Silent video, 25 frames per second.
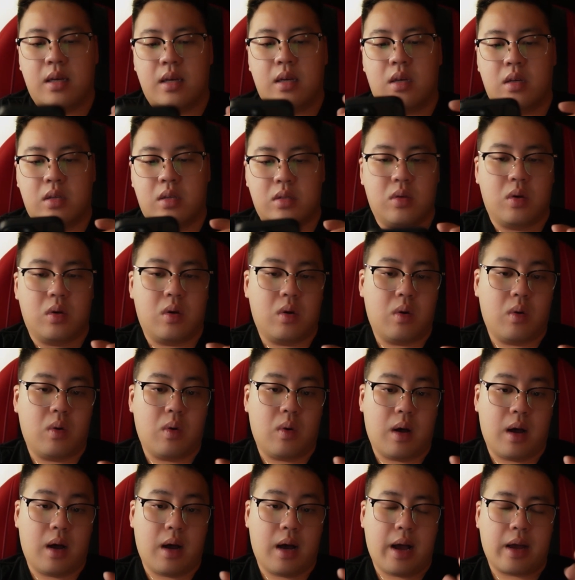So
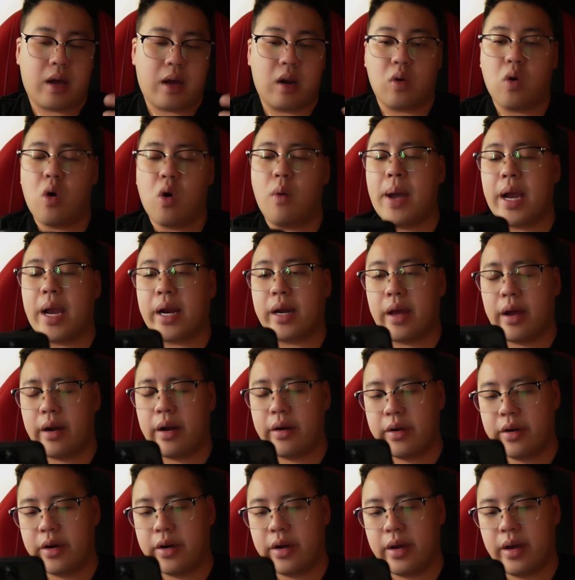I'm gonna go back there,
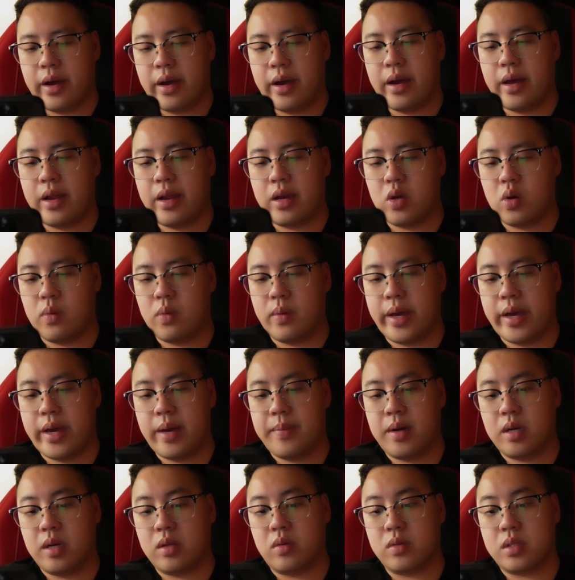and you were able
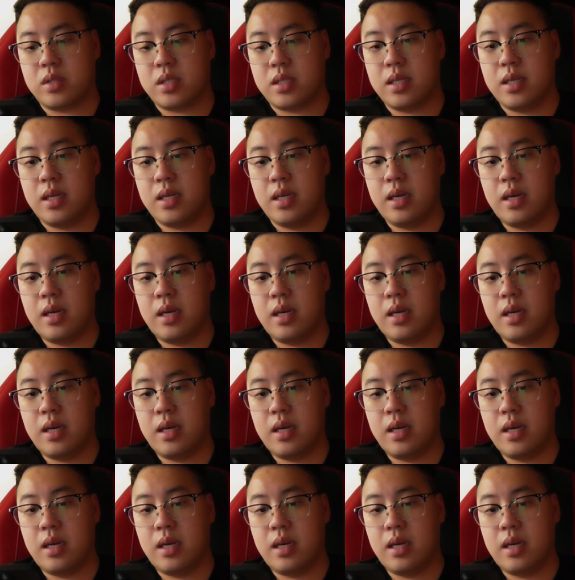to see